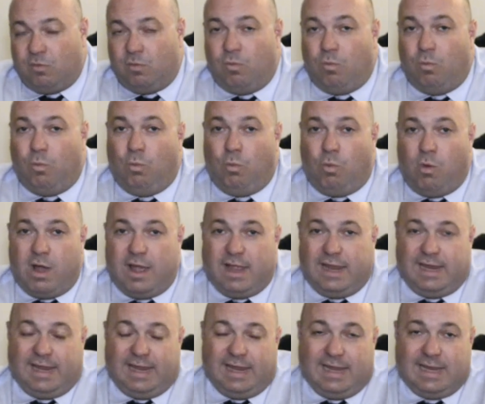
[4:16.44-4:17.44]

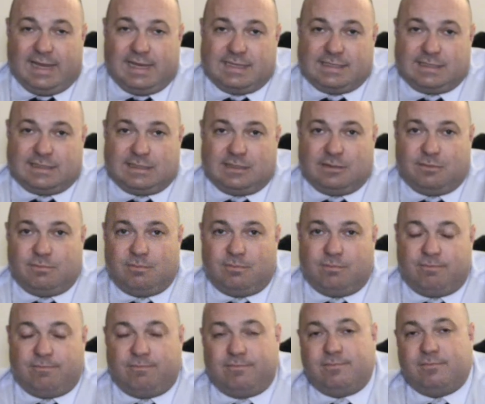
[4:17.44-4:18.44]
What is
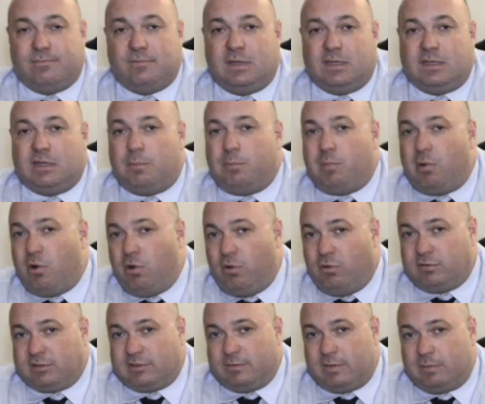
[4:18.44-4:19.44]
the
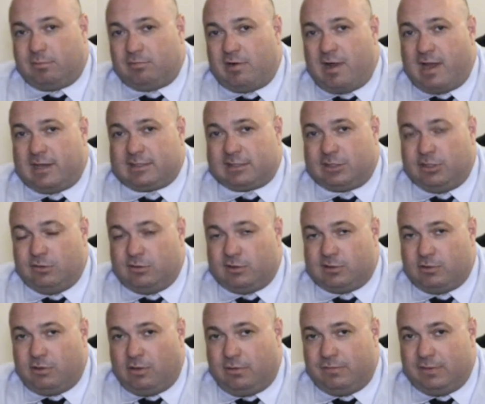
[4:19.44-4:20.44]
pulse of the prosecutor's
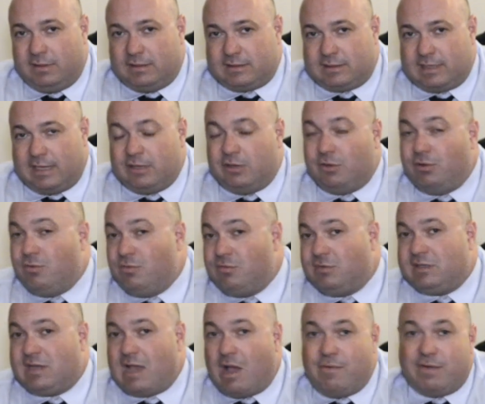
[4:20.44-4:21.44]
office and
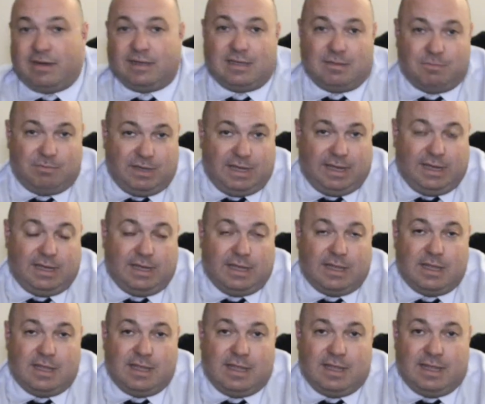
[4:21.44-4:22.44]
who's going to be
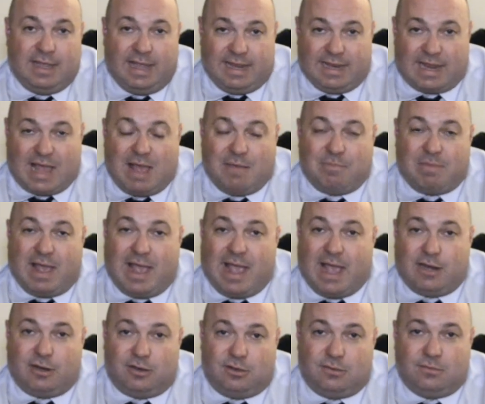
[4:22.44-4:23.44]
in that
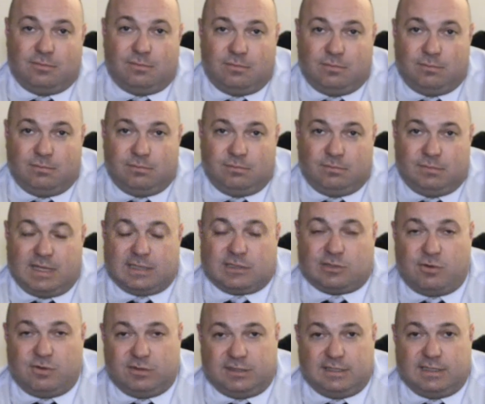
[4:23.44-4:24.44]
panel that's
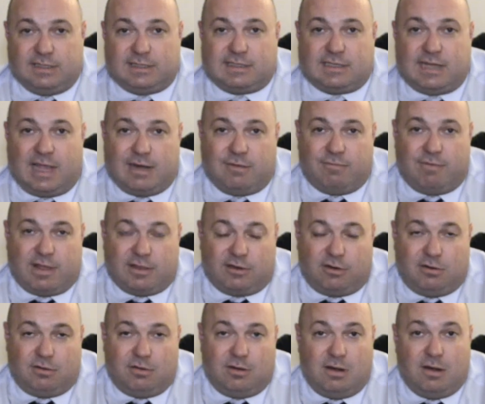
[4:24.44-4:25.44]
going to decide
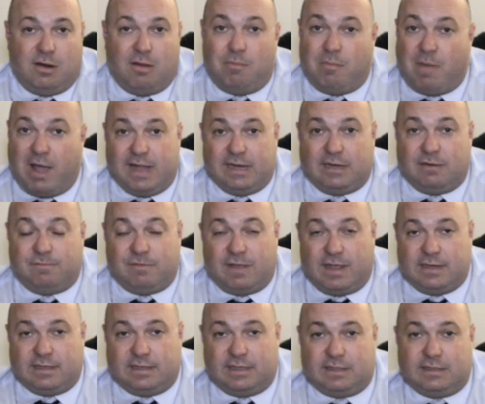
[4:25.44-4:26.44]
whether my
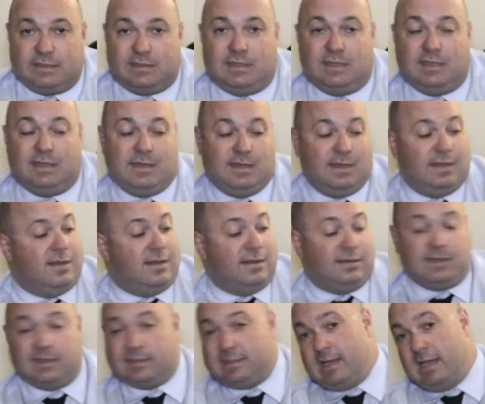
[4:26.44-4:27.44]
defendant
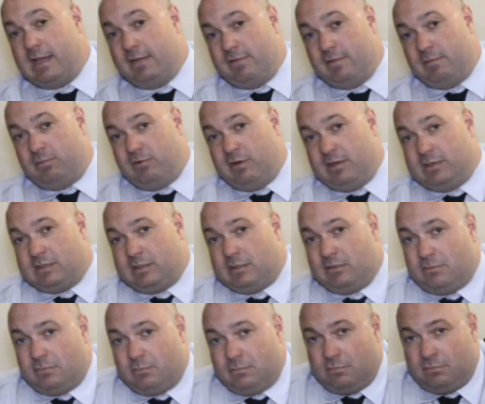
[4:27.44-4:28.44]
does life in
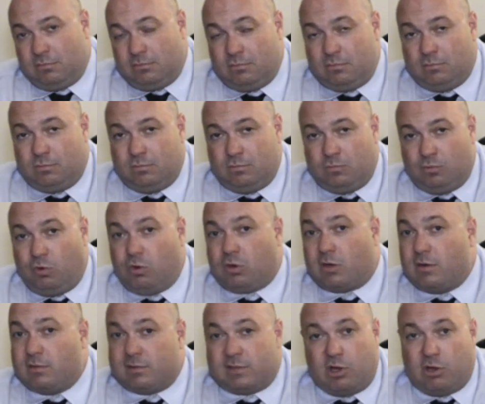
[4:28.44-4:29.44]
prison or
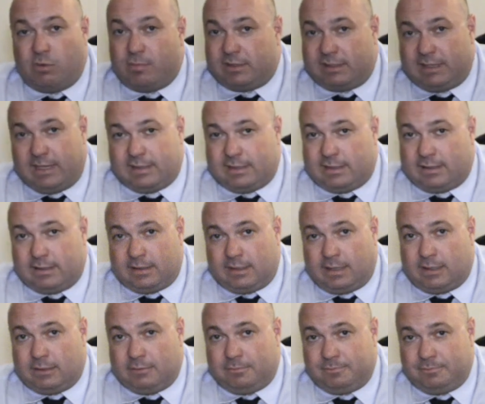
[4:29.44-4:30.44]
goes home at the end of the
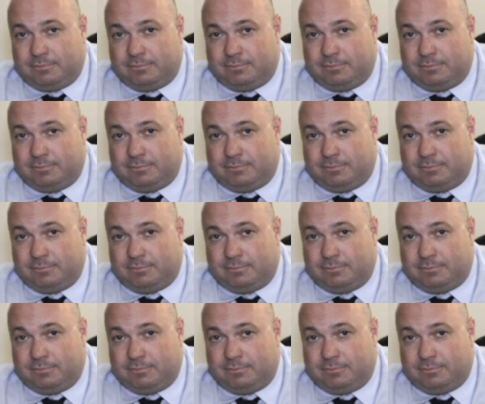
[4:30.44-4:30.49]
day?